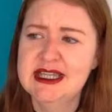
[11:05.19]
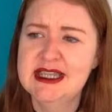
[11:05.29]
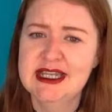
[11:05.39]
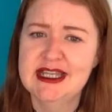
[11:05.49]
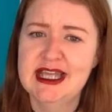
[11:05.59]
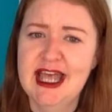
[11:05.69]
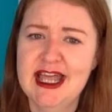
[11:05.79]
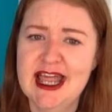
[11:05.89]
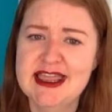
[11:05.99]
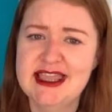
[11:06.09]
then
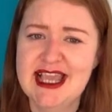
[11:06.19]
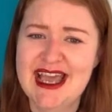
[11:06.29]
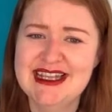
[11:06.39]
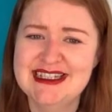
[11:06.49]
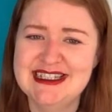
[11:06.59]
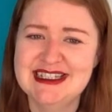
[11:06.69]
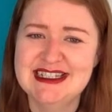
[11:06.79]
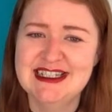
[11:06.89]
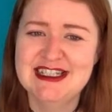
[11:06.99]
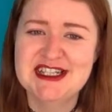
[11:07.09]
at the end,
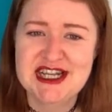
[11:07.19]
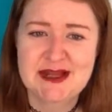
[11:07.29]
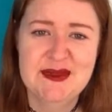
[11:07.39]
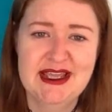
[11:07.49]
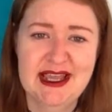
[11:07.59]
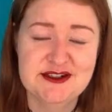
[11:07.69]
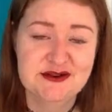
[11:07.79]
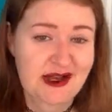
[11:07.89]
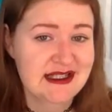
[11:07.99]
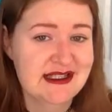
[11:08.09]
Jamie kind of
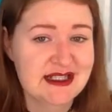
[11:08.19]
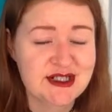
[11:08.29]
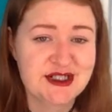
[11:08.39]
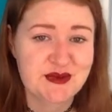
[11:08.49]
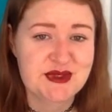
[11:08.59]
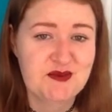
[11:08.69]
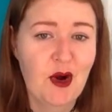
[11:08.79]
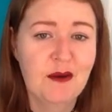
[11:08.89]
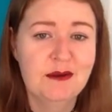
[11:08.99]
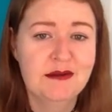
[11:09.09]
fights to go to his
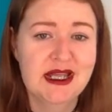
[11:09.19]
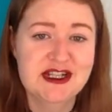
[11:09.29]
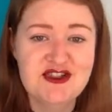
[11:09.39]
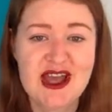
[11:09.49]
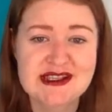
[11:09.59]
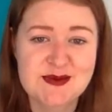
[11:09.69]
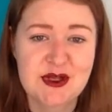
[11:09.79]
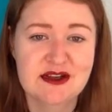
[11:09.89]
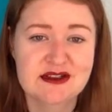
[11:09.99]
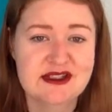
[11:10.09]
prom in a dress
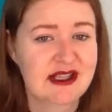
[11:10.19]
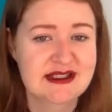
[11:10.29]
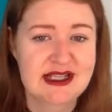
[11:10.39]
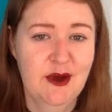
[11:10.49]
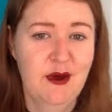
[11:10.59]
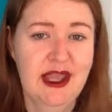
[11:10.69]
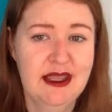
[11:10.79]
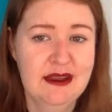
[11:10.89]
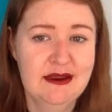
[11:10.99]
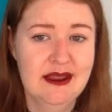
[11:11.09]
because that's how
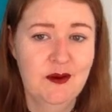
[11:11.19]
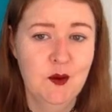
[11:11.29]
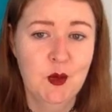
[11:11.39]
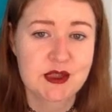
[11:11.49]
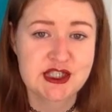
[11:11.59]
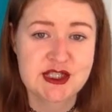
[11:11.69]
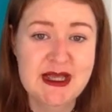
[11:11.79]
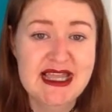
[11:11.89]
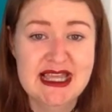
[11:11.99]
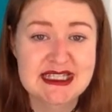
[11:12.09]
he wants to
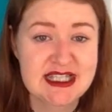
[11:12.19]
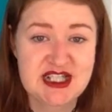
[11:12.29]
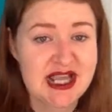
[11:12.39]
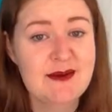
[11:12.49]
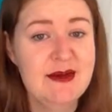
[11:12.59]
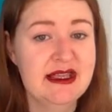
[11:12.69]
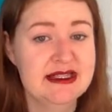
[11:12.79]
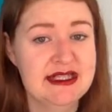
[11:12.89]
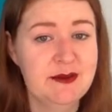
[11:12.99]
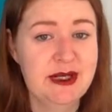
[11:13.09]
be. That's Jamie.
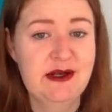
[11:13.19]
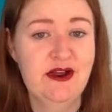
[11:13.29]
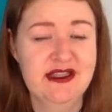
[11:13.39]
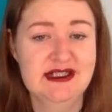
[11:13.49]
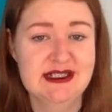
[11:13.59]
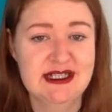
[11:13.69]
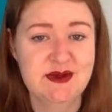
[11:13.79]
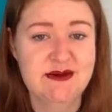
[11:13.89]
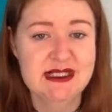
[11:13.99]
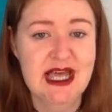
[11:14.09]
That's him being authentic
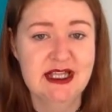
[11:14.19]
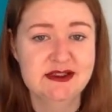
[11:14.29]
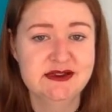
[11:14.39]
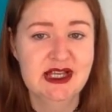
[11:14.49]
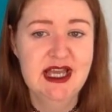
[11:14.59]
to himself.